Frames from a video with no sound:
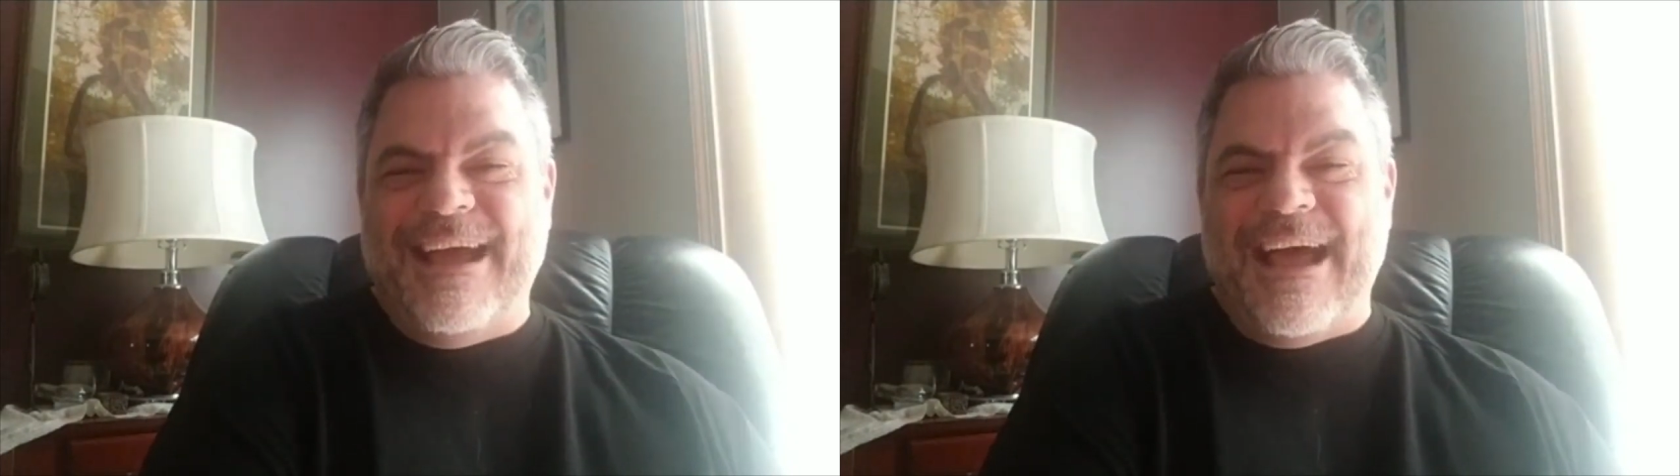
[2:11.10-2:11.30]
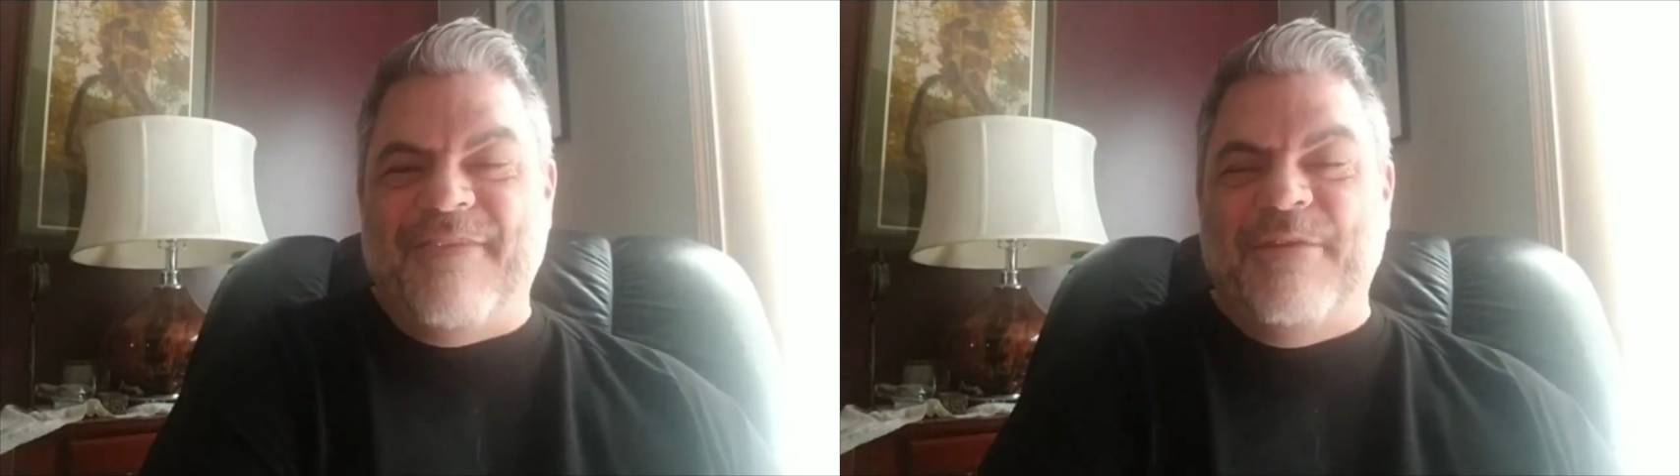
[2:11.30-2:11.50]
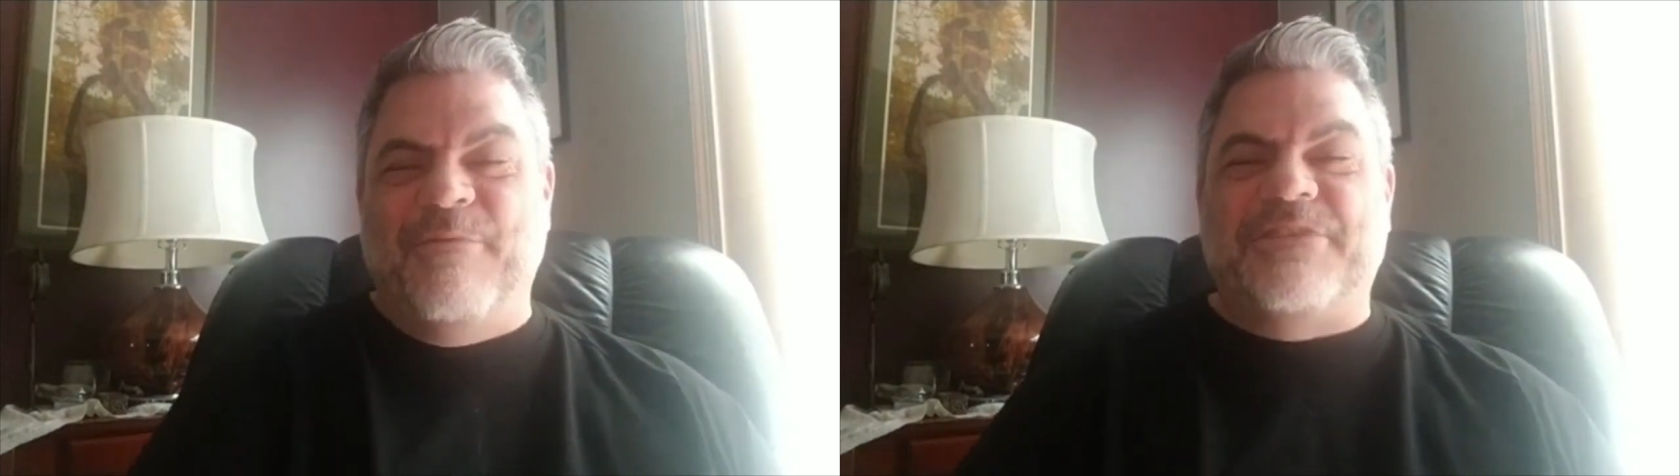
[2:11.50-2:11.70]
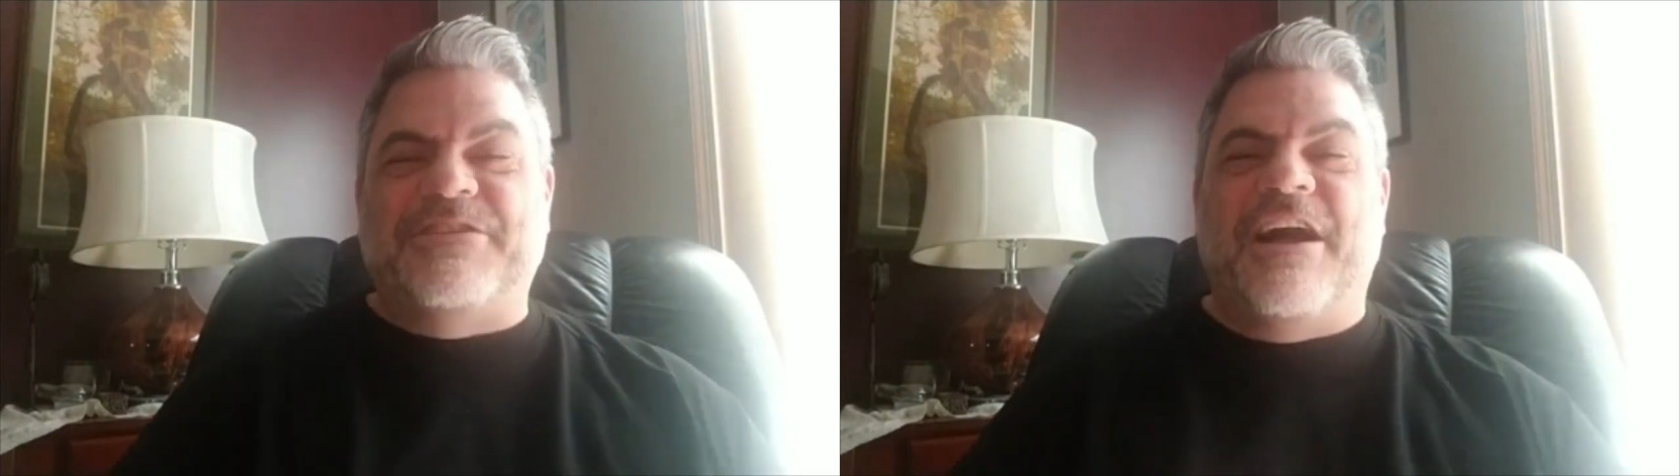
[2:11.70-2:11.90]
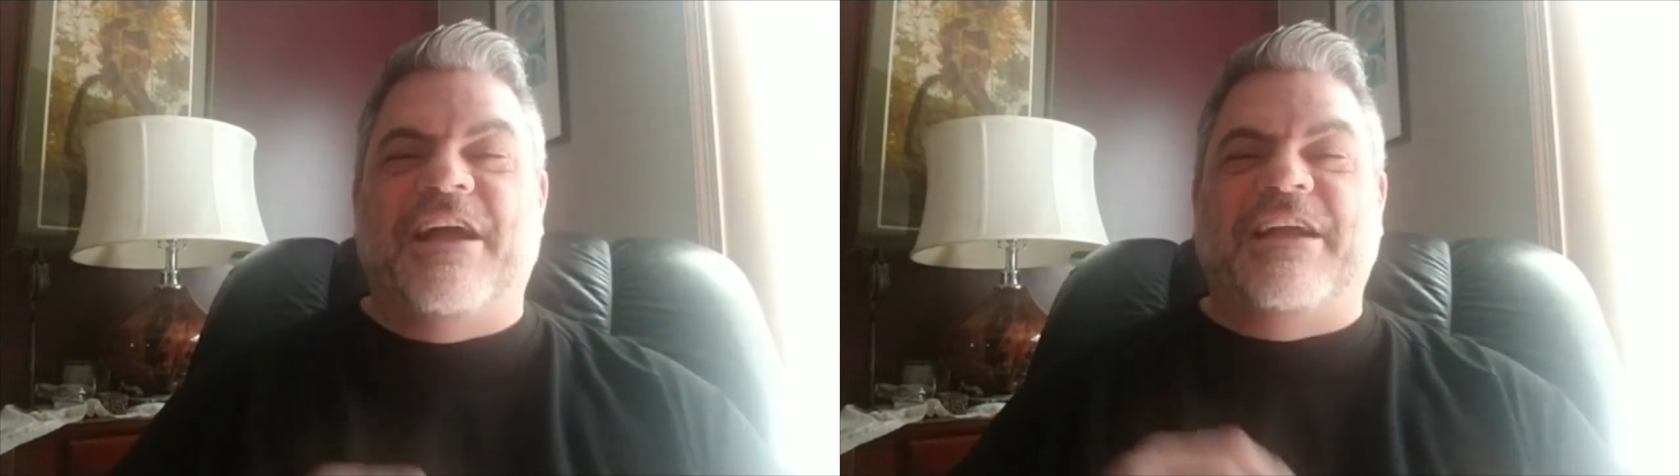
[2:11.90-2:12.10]
I mean, we're
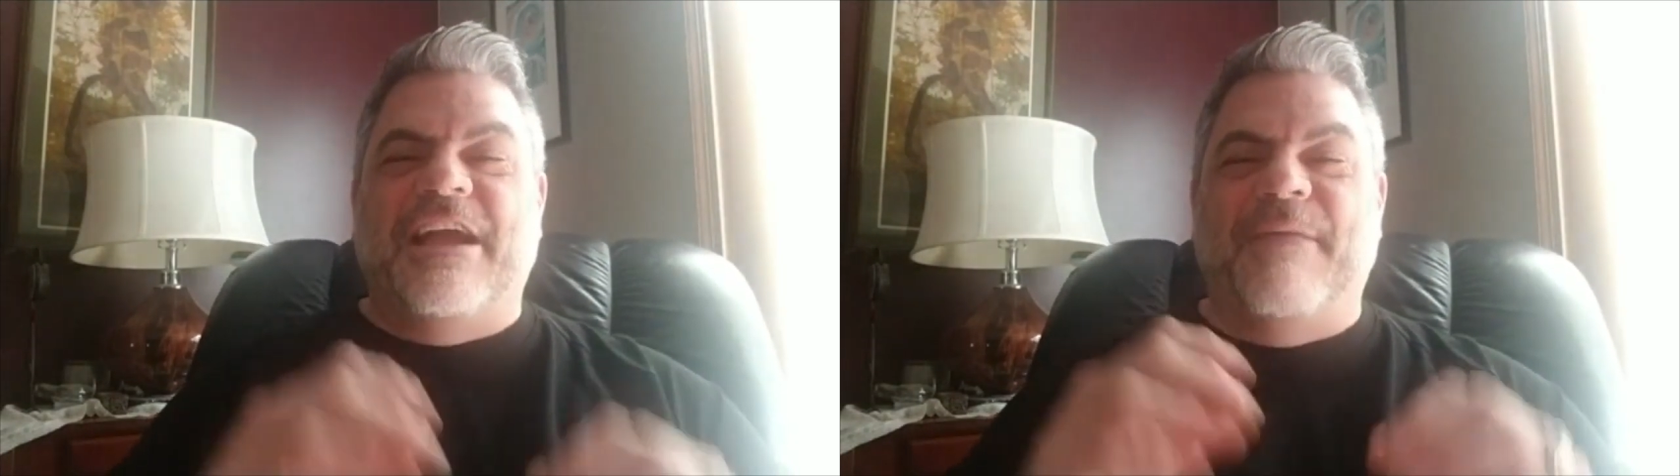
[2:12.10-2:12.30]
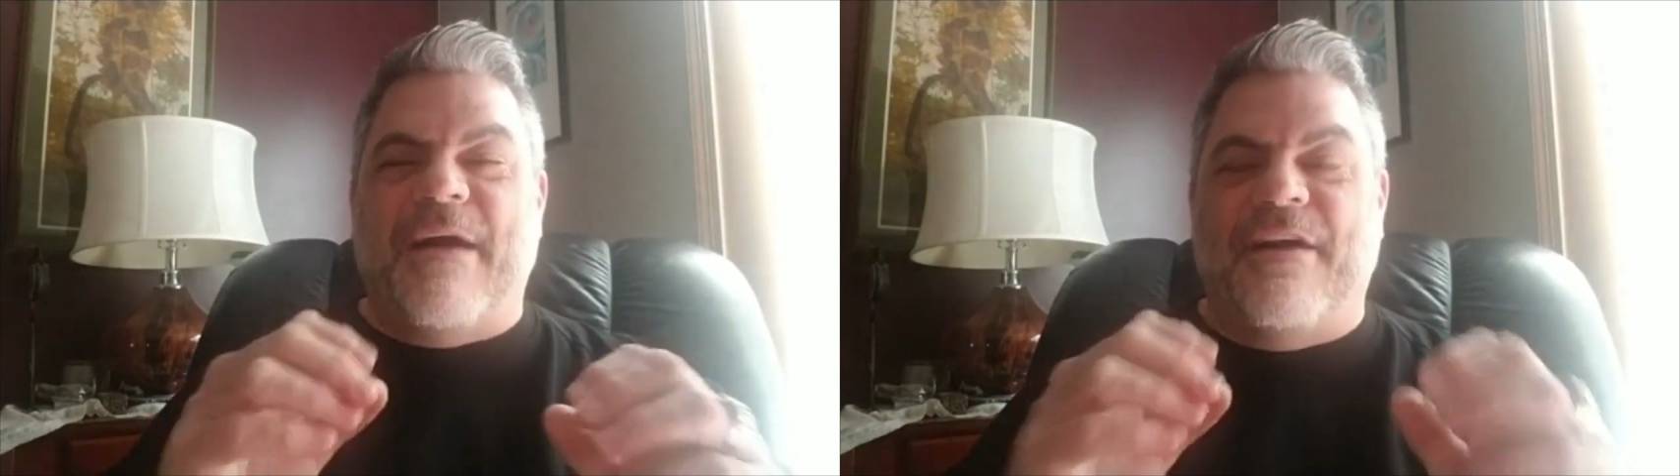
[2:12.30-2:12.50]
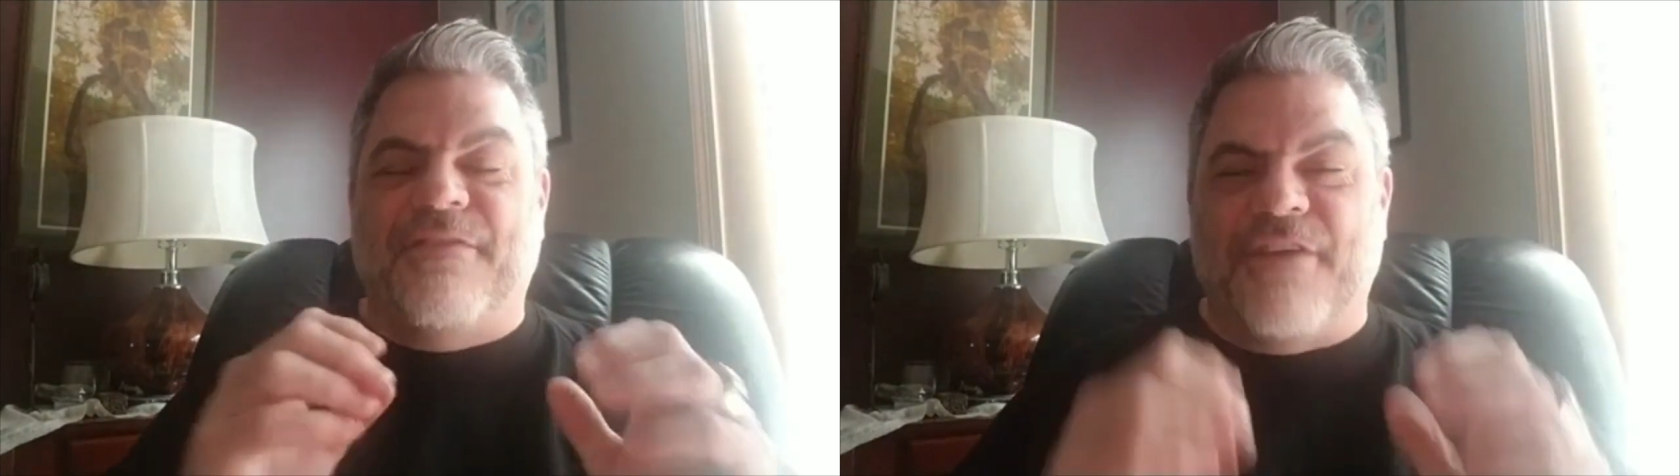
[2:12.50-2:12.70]
talking about